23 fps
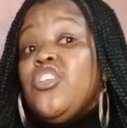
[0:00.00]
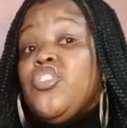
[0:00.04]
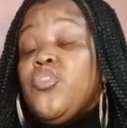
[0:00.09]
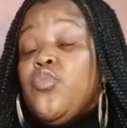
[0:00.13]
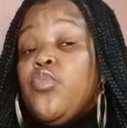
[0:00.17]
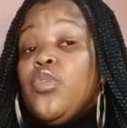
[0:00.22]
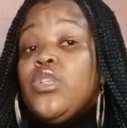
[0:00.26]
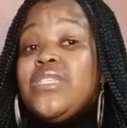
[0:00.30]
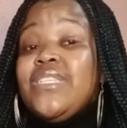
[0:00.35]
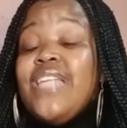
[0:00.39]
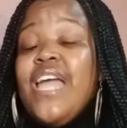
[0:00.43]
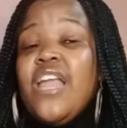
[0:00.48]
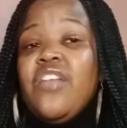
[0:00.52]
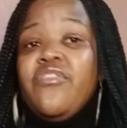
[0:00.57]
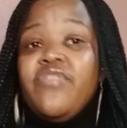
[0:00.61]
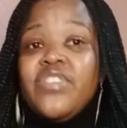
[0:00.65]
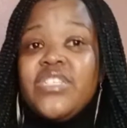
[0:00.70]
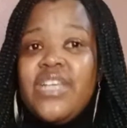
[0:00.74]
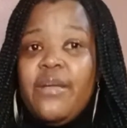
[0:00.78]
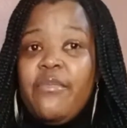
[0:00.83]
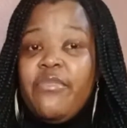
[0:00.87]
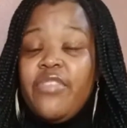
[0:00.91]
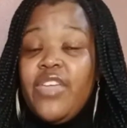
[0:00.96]
you will stand for
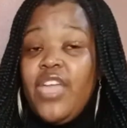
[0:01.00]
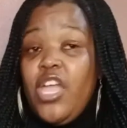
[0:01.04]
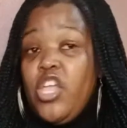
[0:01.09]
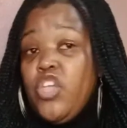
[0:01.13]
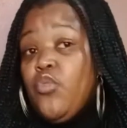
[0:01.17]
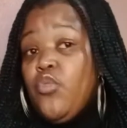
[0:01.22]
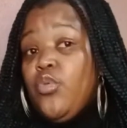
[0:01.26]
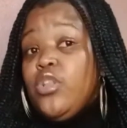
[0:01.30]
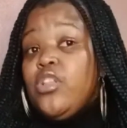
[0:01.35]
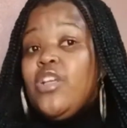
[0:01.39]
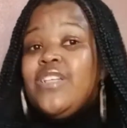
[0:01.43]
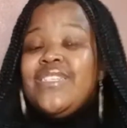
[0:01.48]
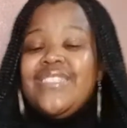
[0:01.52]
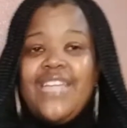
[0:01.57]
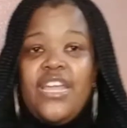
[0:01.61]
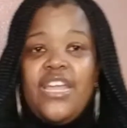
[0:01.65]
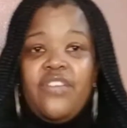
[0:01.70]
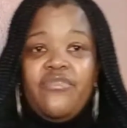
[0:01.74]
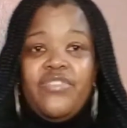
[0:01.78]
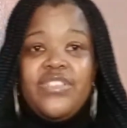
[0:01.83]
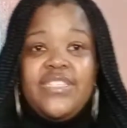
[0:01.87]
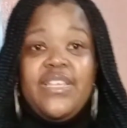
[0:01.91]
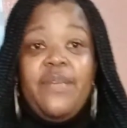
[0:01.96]
something and you will not
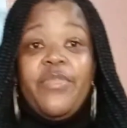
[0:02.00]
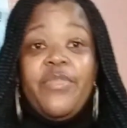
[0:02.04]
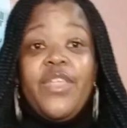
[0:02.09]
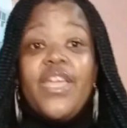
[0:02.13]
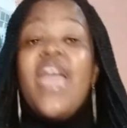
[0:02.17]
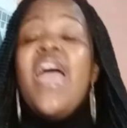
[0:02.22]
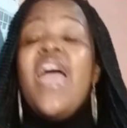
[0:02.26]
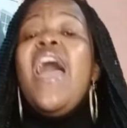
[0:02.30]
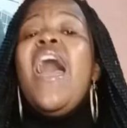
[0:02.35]
stand for something,